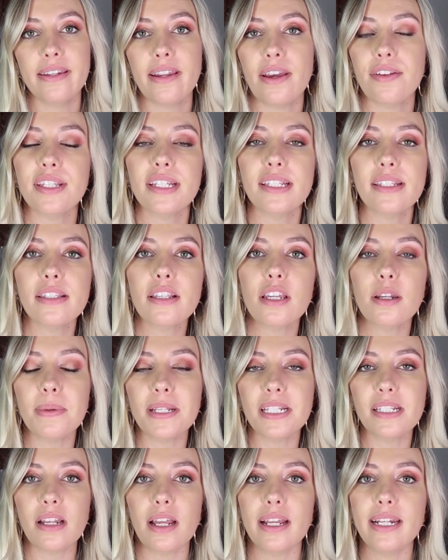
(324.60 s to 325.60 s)
Now, this is going
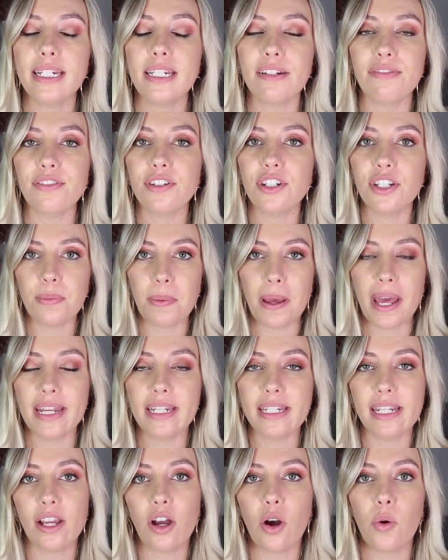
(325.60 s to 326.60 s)
to be slightly different
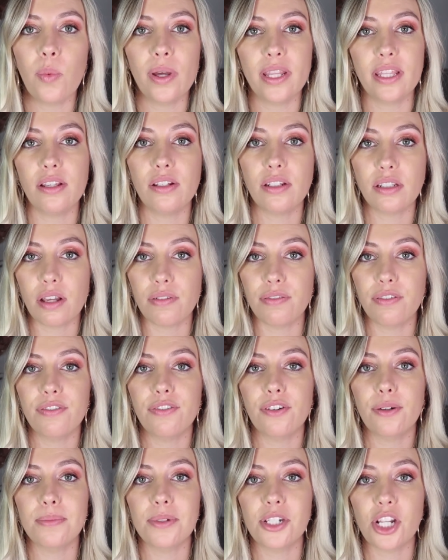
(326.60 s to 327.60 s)
depending on whether you suffer
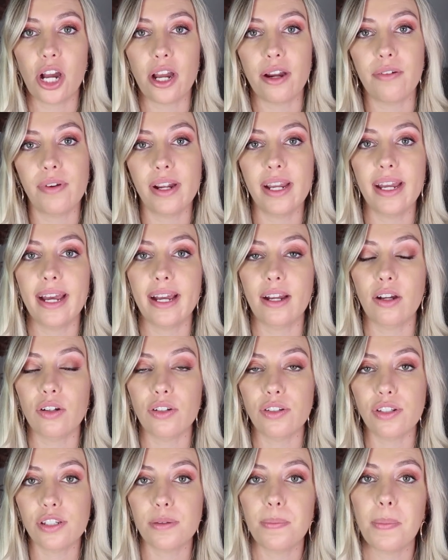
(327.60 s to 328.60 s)
from diarrhea and
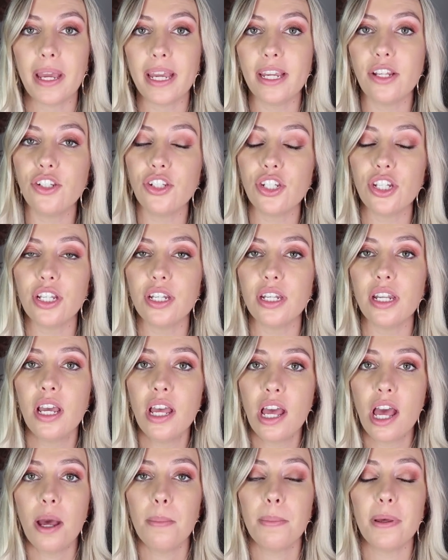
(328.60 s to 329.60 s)
constipation,
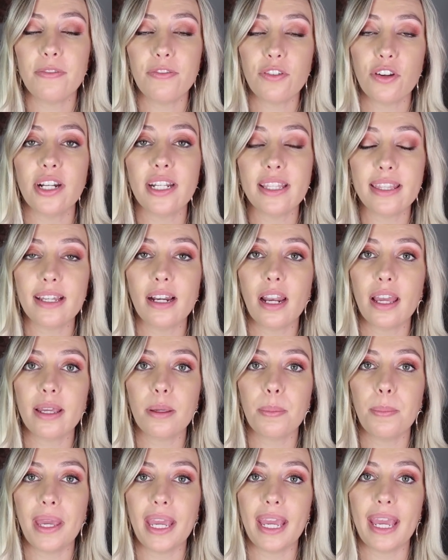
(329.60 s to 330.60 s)
but if you're anything
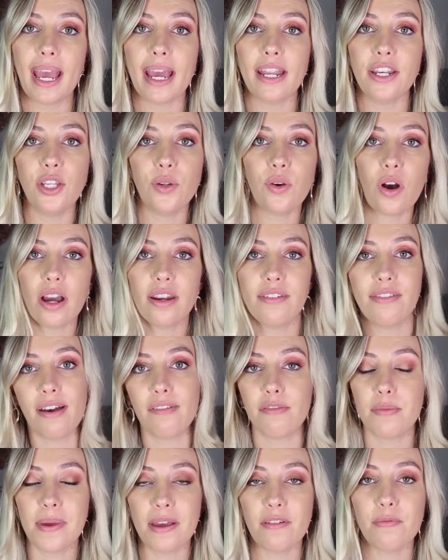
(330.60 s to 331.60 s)
like me and you kind of
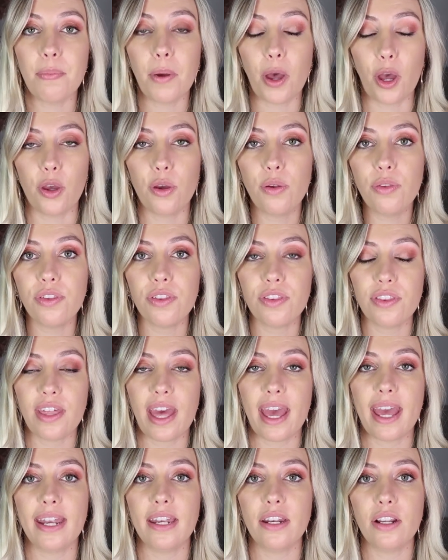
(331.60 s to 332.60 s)
have a bit of both,
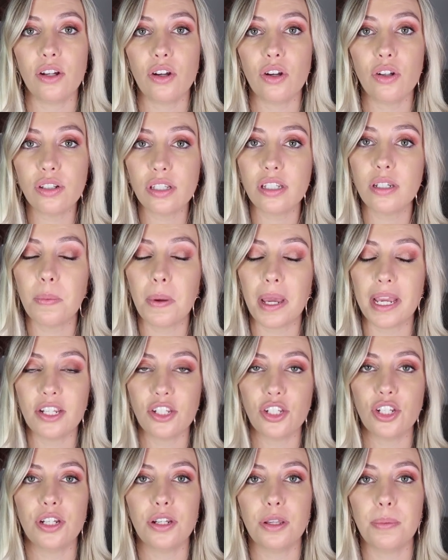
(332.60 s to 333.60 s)
then
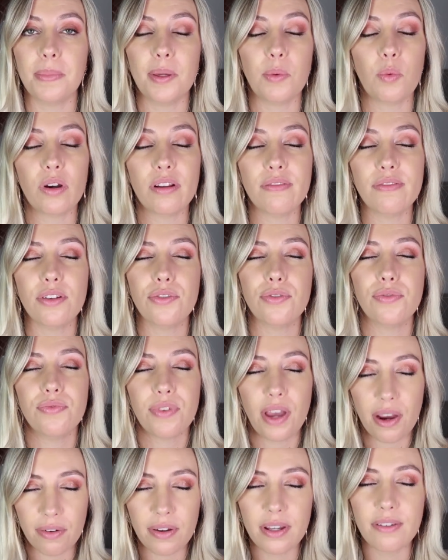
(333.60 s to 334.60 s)
constipation can be one of those
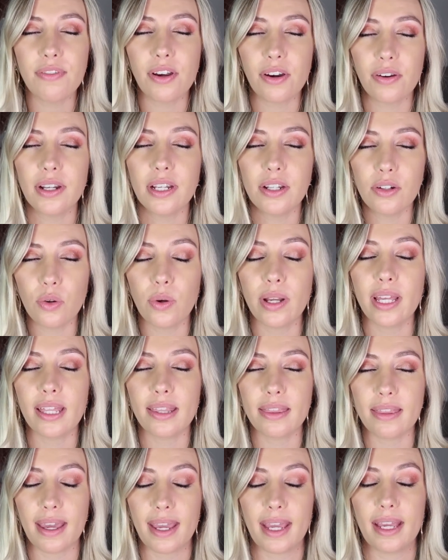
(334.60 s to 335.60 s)
very, very
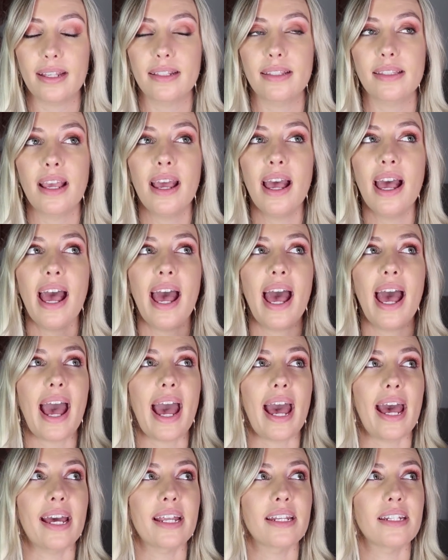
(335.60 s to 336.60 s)
annoying things.
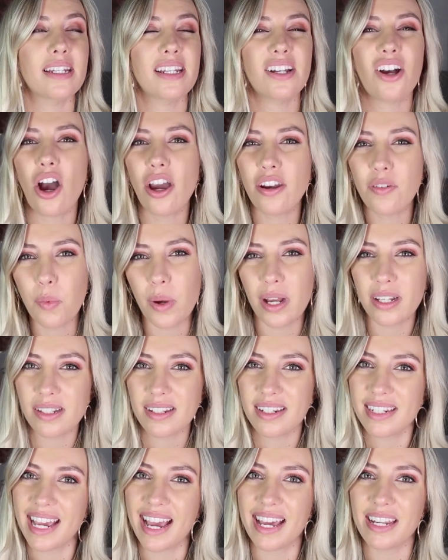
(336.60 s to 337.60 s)
And it kind of
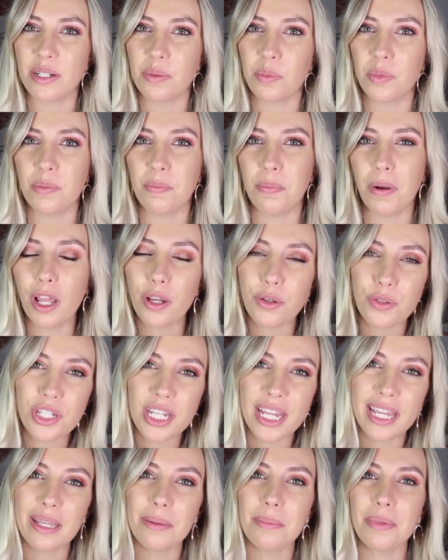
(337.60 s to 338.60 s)
works in tandem with
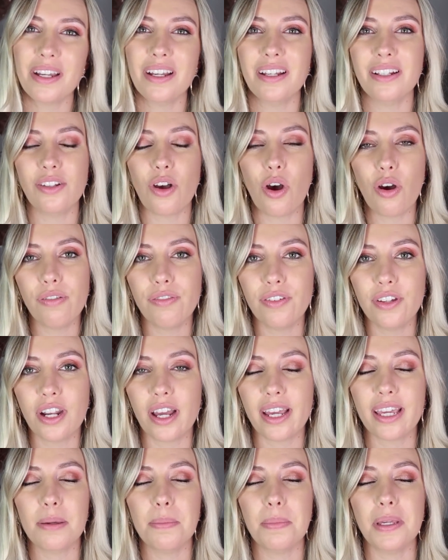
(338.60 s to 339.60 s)
bloating, because often
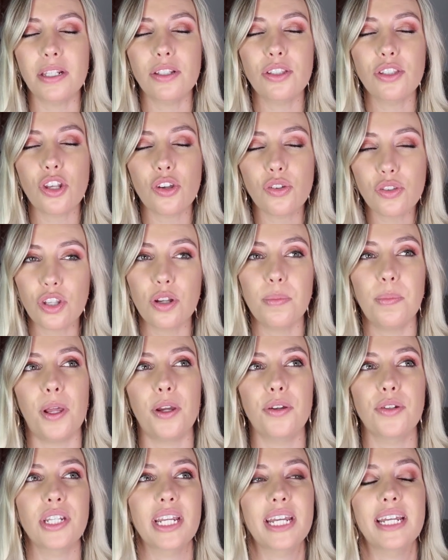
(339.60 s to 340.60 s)
I can be so
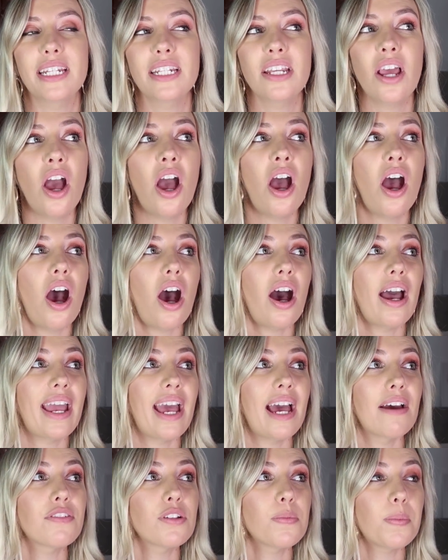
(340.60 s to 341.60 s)
bloated. I
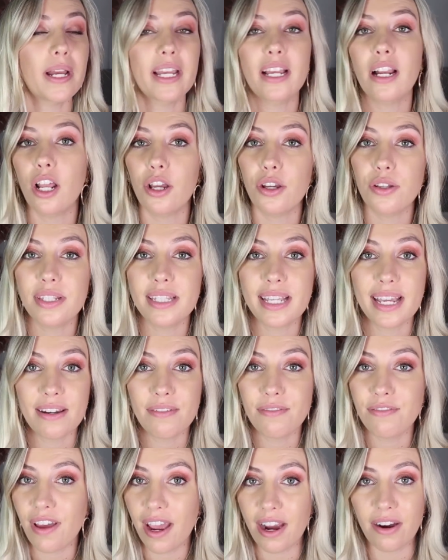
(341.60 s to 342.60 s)
have to buy clothes
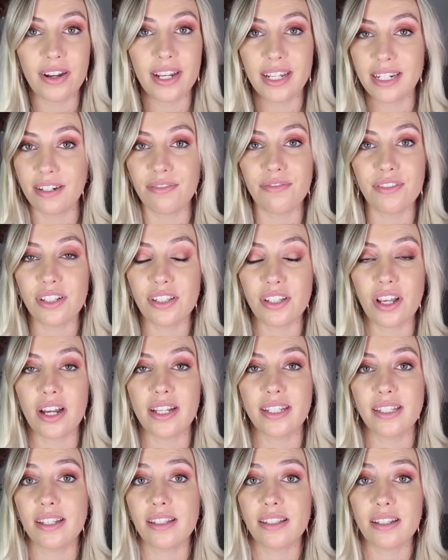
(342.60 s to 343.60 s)
in varying different
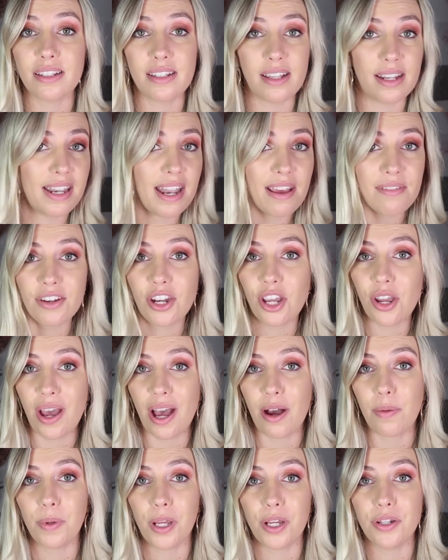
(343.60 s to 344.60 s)
sizes because I never know
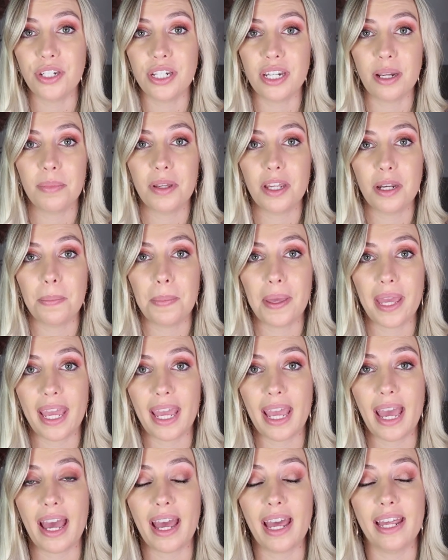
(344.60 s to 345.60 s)
how bloated I'm going to
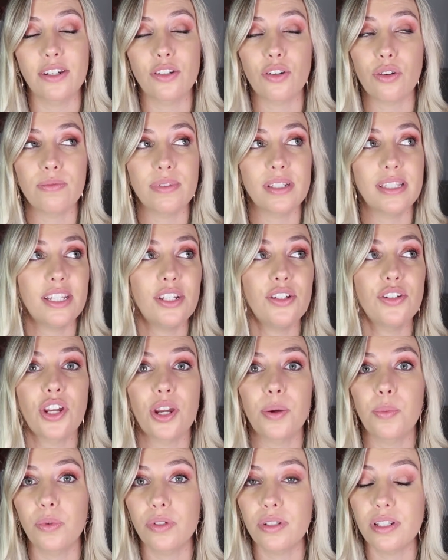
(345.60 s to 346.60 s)
be, and obviously you
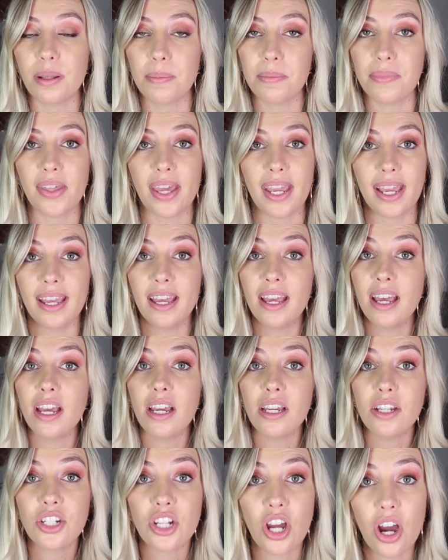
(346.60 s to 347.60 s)
don't want something
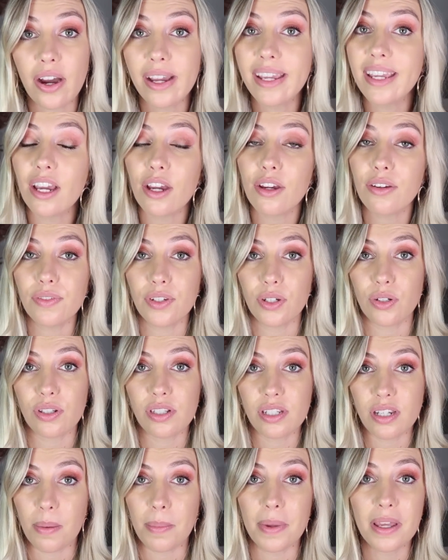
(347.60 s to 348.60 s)
tight over your
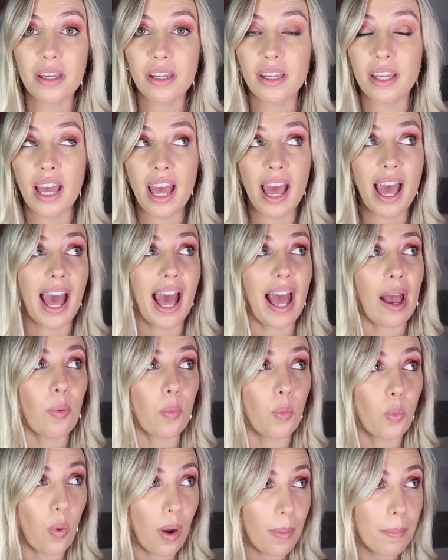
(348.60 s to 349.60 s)
stomach.
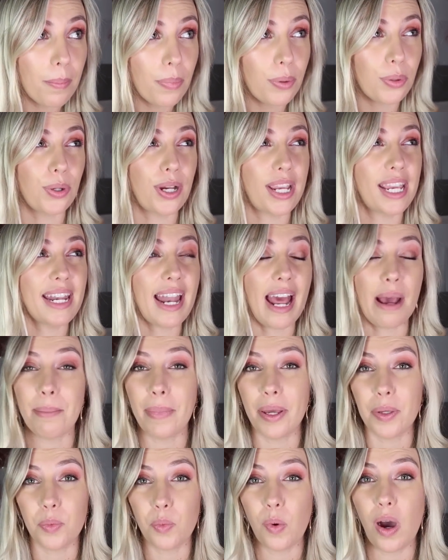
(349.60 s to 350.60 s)
At one point, at
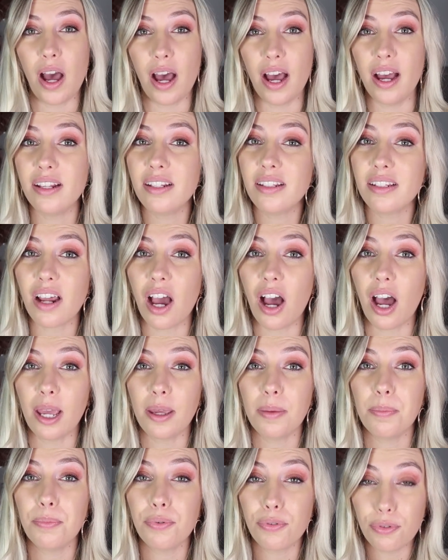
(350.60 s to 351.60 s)
my worst,
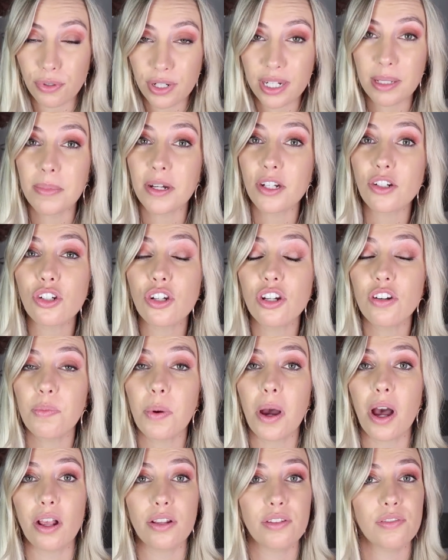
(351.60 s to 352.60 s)
I pretty much could have
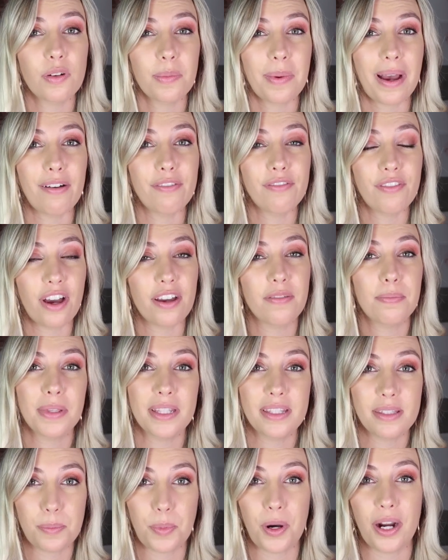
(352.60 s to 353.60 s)
passed for about 5
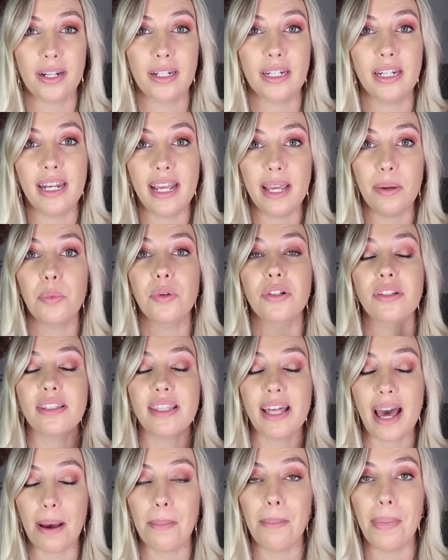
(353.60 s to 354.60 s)
months pregnant. It was
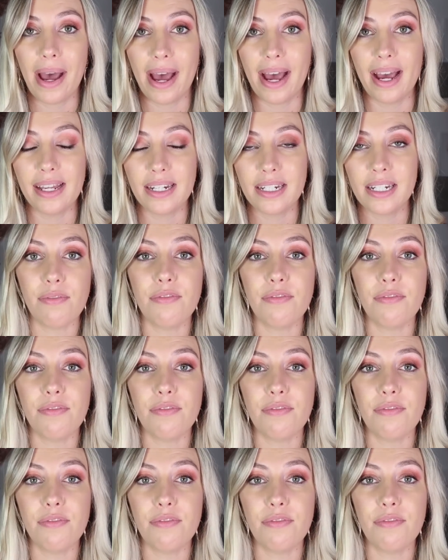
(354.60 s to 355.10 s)
that bad.